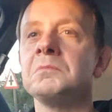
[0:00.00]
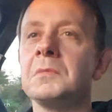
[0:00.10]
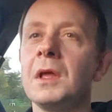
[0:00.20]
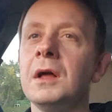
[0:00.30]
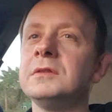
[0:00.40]

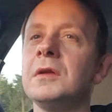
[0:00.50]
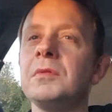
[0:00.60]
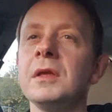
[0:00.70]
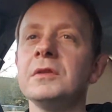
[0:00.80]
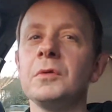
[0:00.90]
I don't
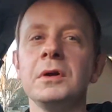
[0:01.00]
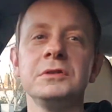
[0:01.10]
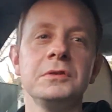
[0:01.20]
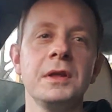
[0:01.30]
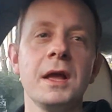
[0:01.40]
think it's quite
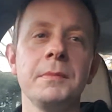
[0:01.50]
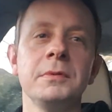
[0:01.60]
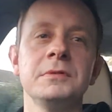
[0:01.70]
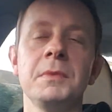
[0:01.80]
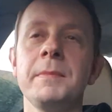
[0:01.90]
due yet, but
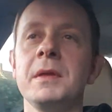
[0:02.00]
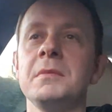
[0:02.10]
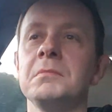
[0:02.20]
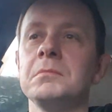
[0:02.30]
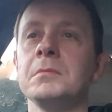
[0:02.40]
maybe
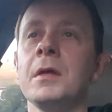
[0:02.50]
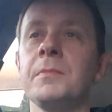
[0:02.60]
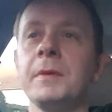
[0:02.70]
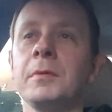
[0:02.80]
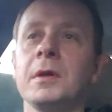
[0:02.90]
other
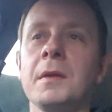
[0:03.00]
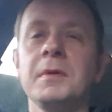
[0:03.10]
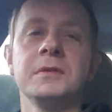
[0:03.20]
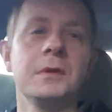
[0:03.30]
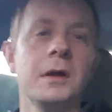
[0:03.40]
people can give me
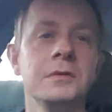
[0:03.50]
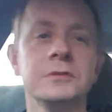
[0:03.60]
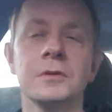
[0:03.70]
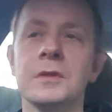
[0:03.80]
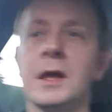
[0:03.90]
some guidance
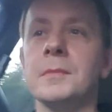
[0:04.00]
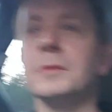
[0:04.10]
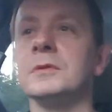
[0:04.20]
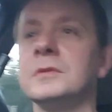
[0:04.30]
on that. But